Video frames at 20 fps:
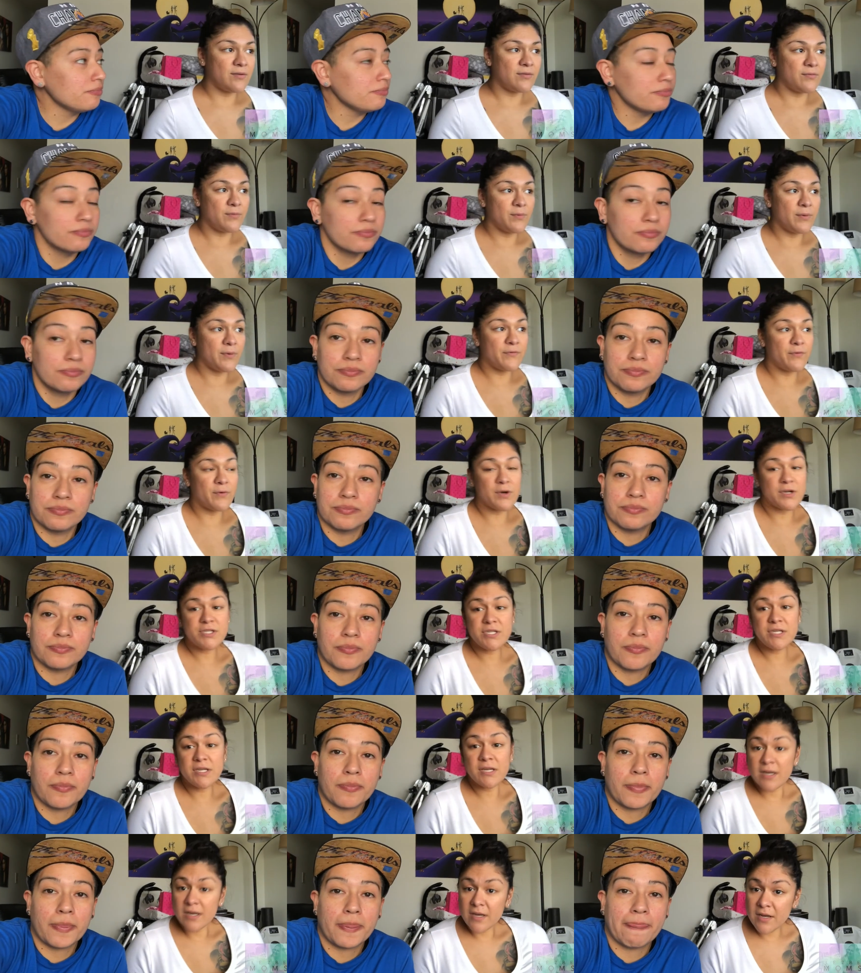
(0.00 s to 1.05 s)
Speaker 1: We're
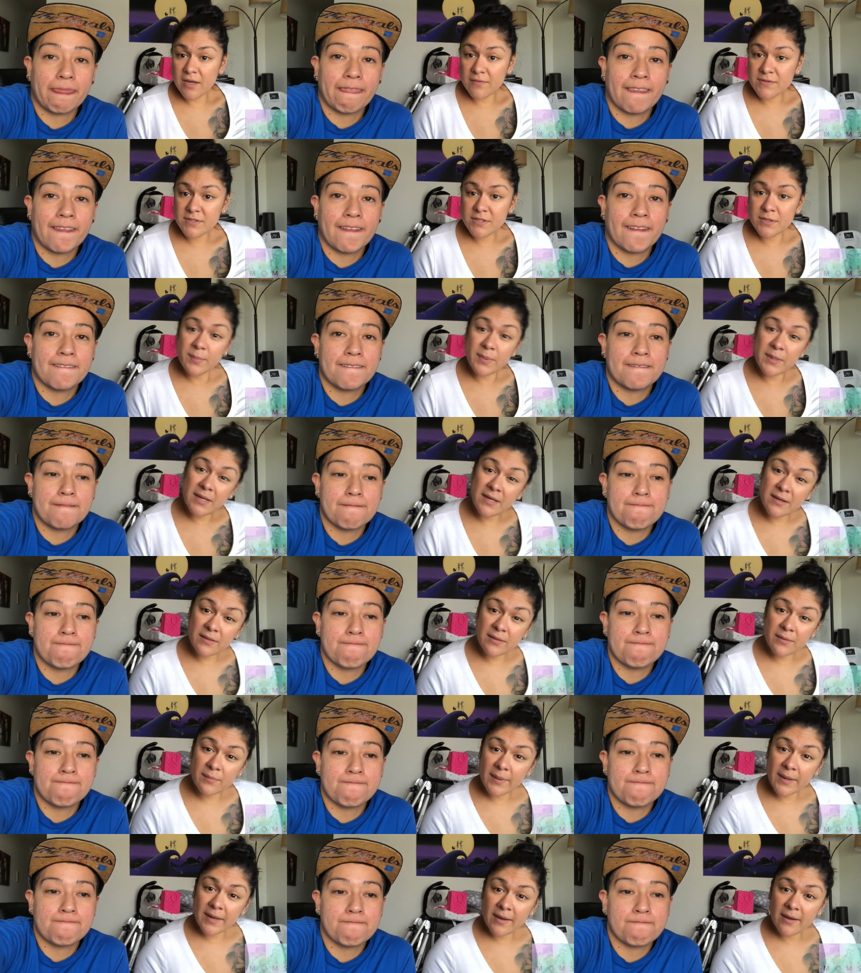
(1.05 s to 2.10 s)
fortunate enough to be in the
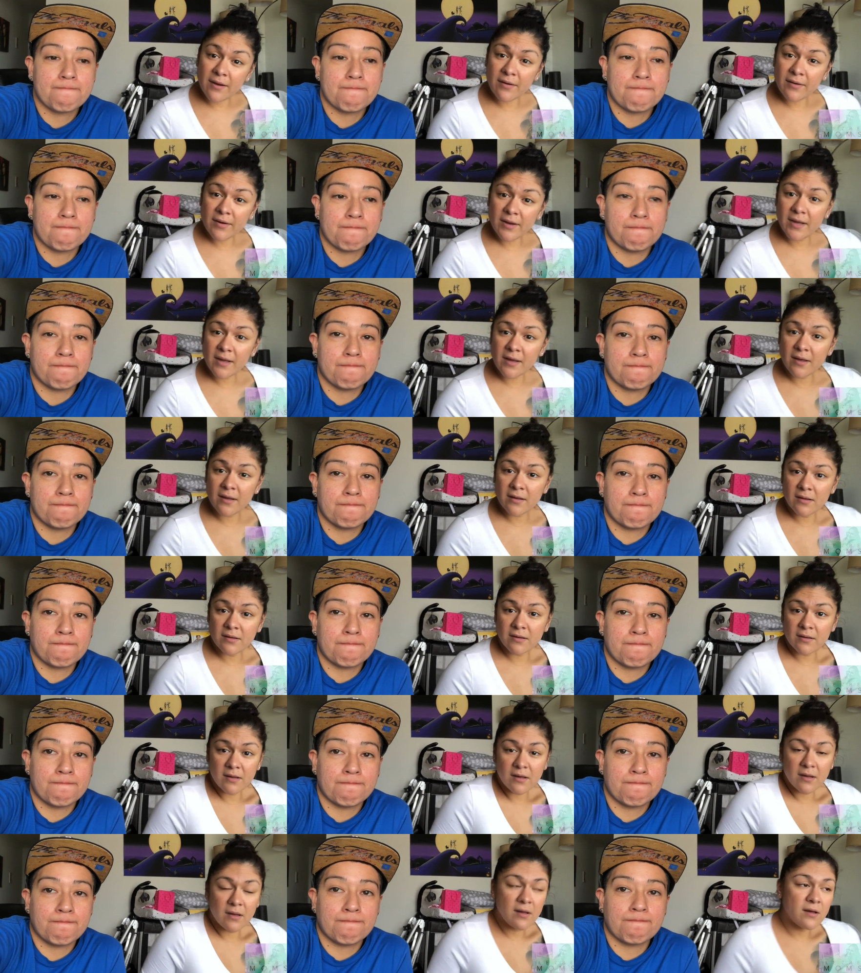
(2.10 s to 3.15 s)
Bay Area
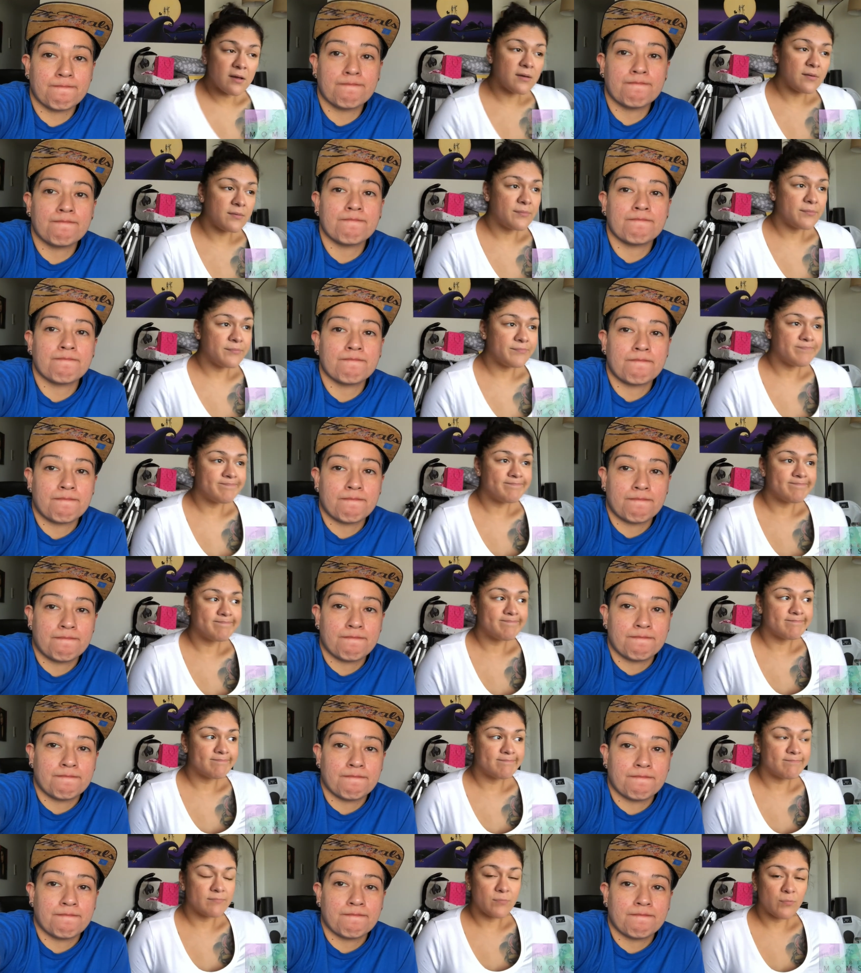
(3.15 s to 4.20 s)
um,
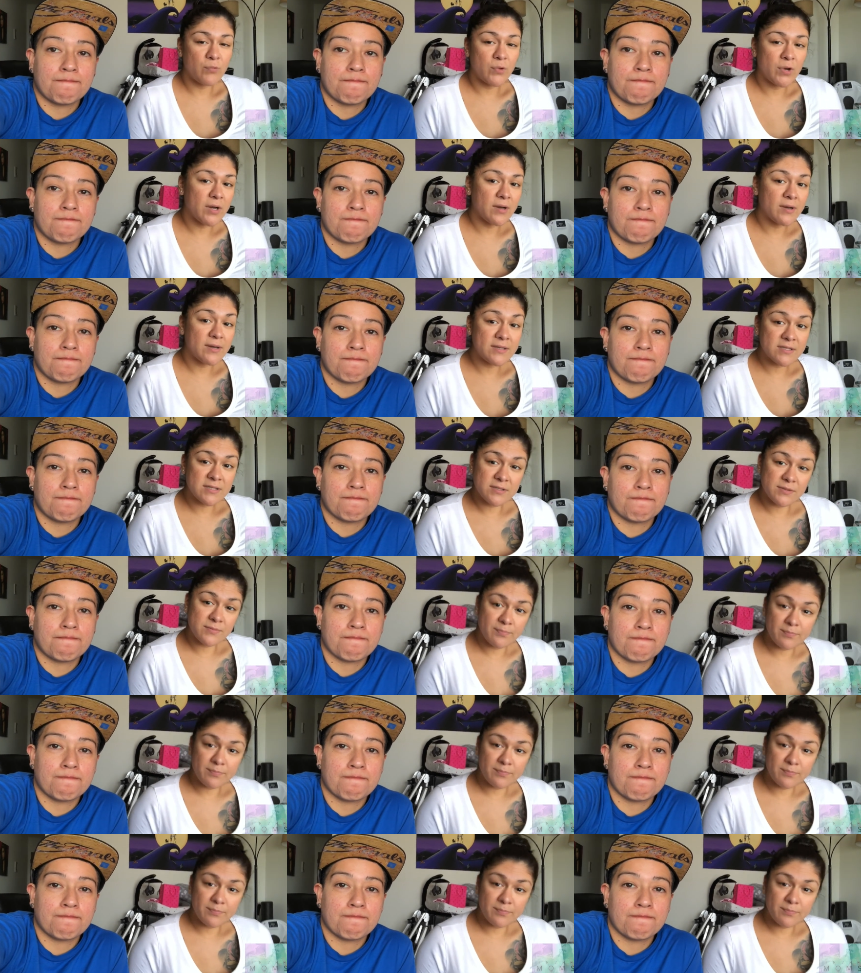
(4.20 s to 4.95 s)
where it's